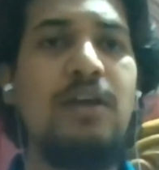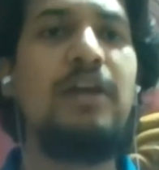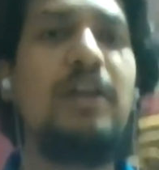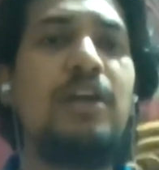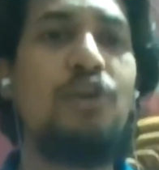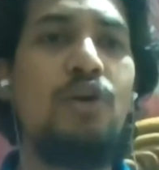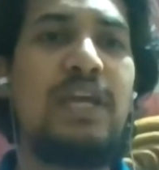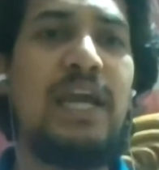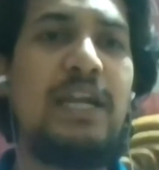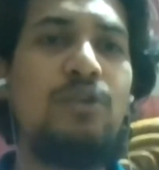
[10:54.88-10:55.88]
you'll
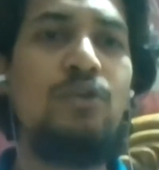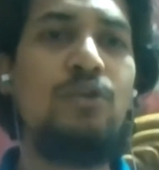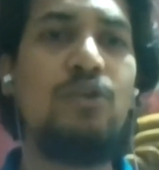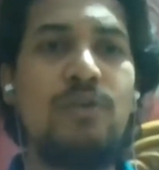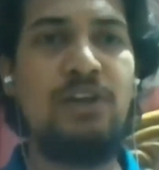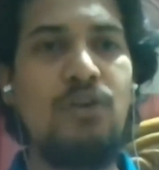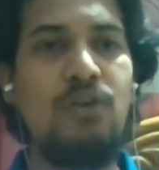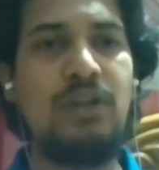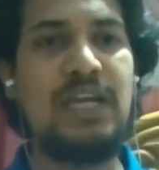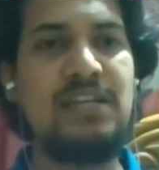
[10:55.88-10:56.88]
get to know and you'll
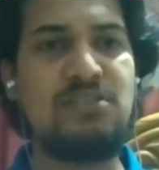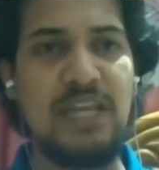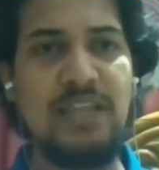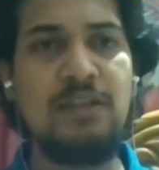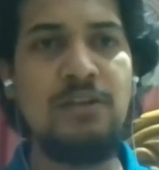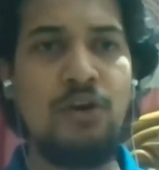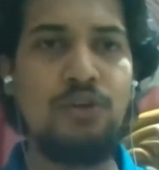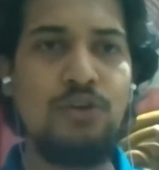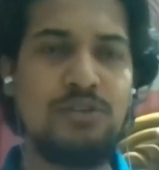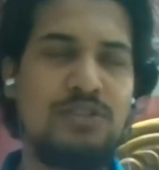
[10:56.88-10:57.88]
get strengthened on
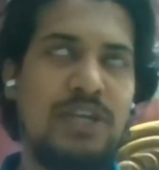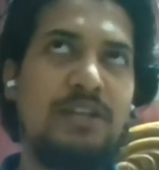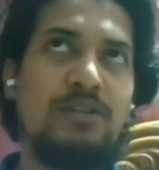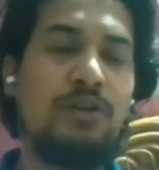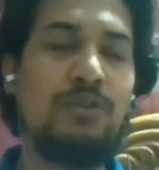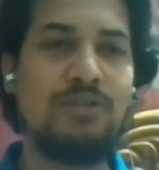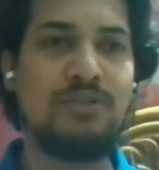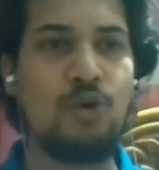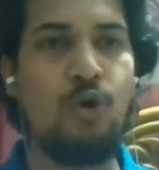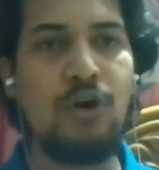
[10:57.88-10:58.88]
those
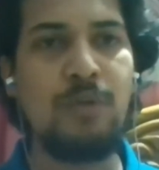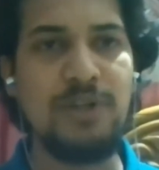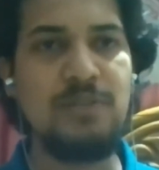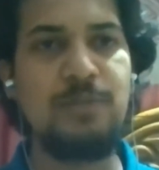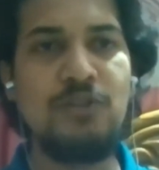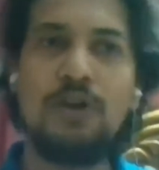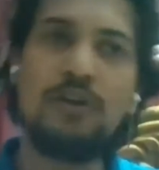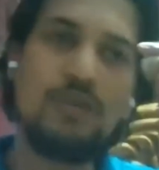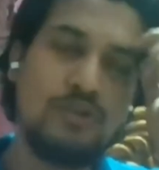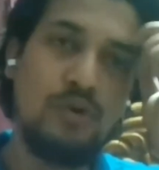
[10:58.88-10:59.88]
core principles or
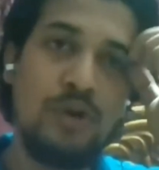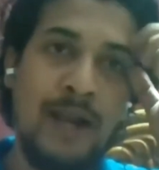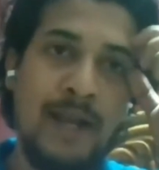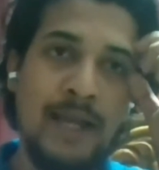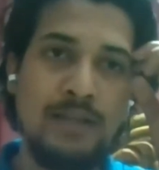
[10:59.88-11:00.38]
those core ideas